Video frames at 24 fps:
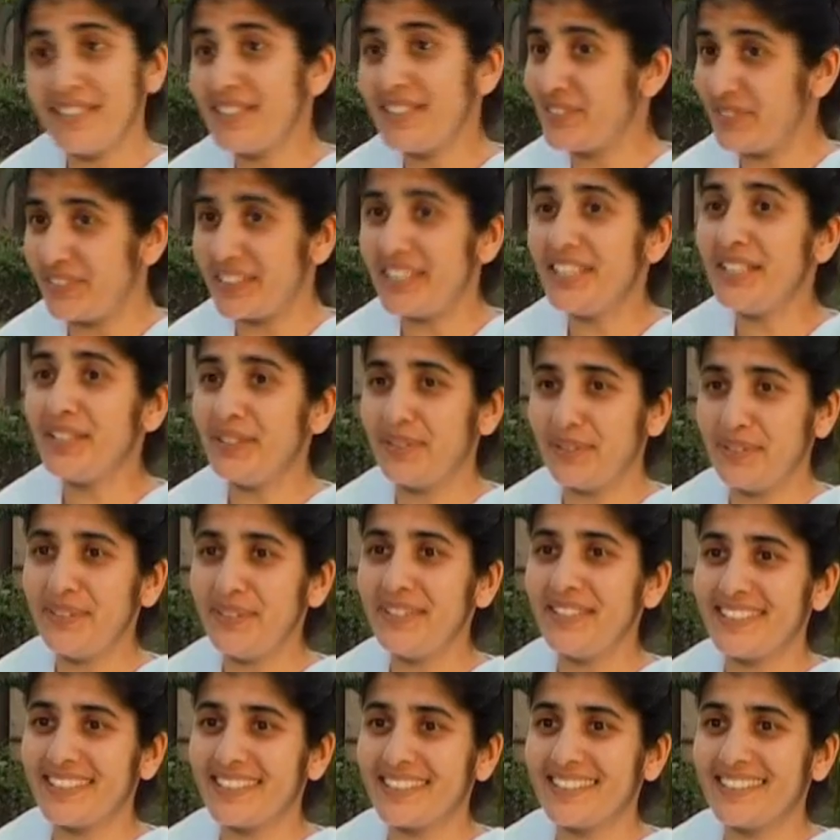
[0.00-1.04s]
It's very
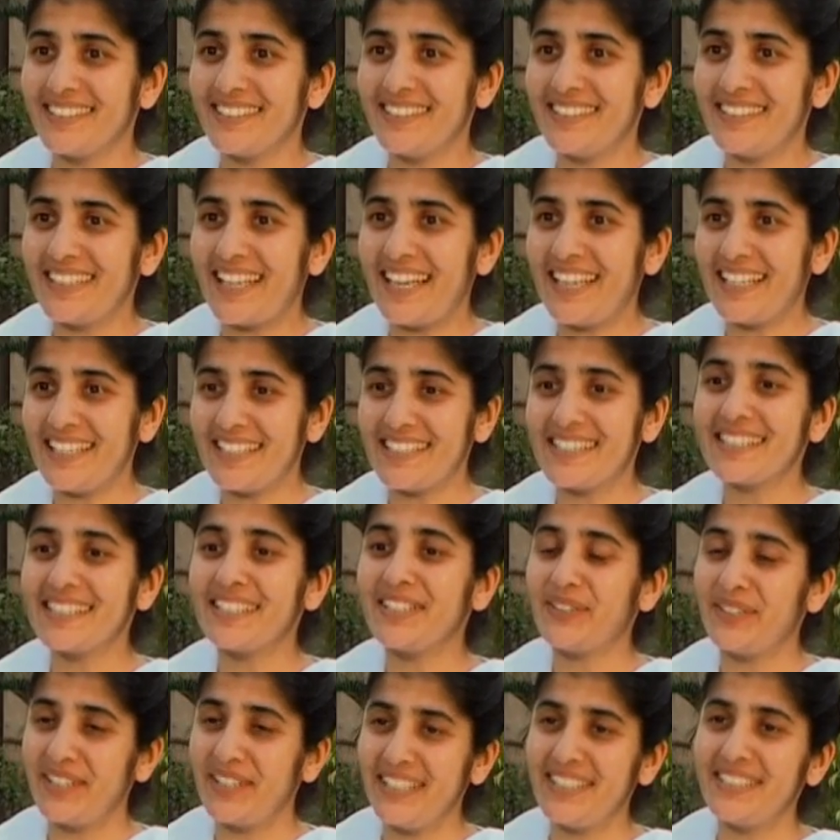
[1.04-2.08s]
good. And it's a
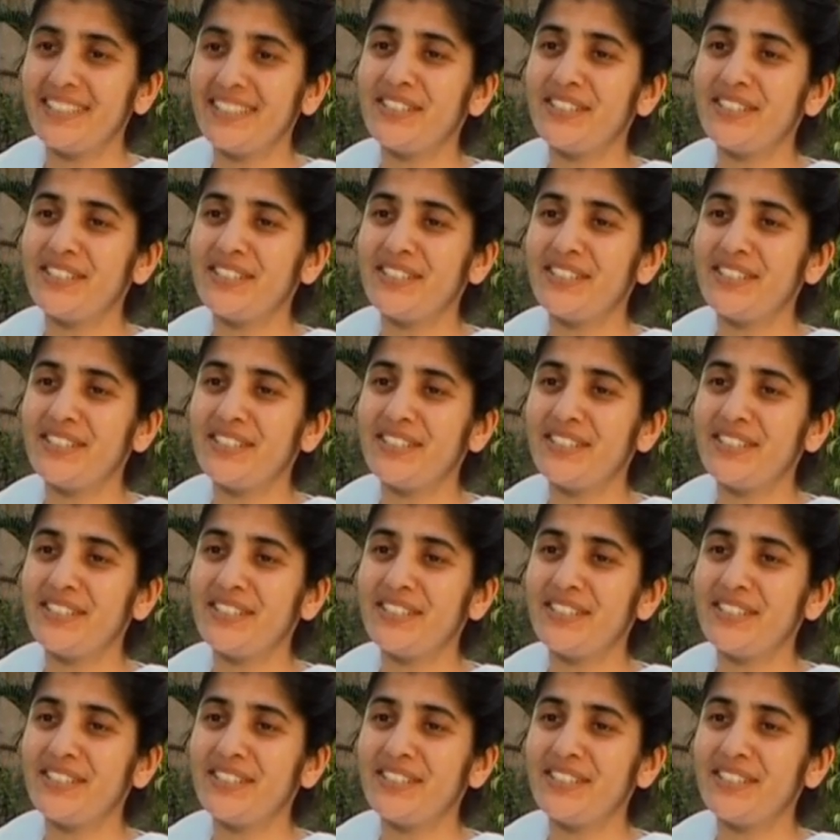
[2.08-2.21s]
great